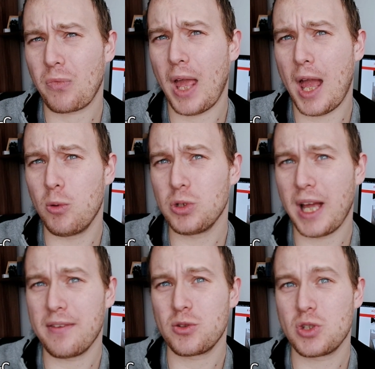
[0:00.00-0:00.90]
I would
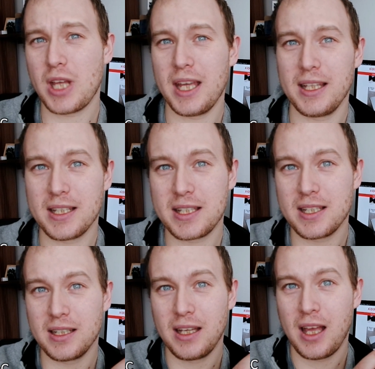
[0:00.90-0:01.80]
have to say that
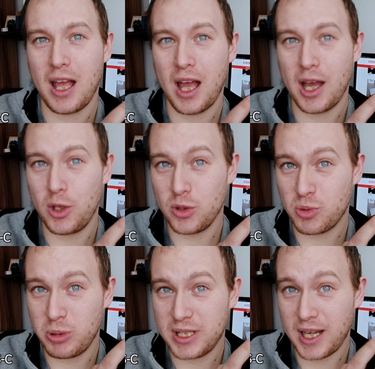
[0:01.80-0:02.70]
a
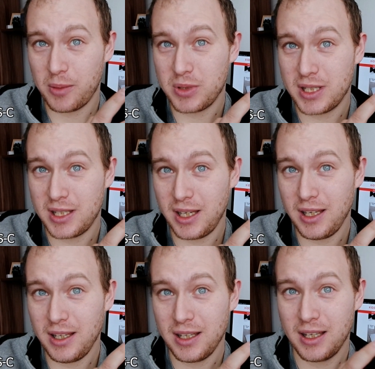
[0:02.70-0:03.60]
USB Type-C